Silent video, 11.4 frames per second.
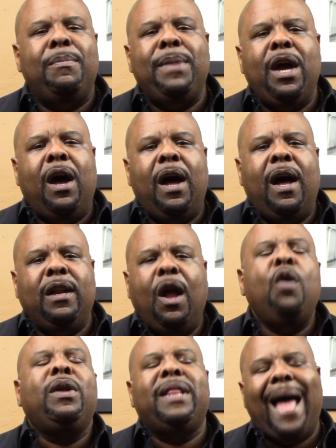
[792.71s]
to be
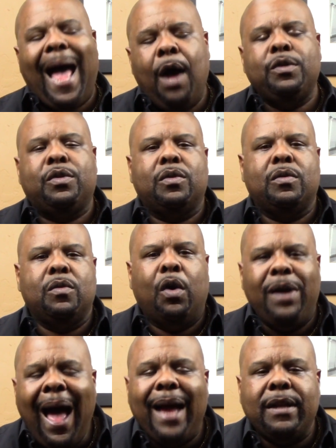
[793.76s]
alone in the house or
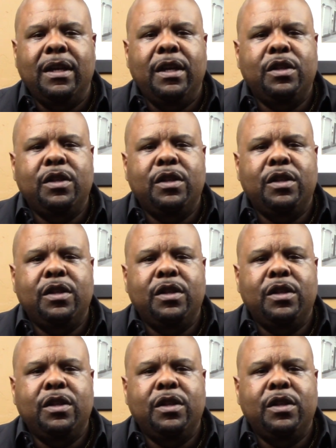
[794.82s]
not.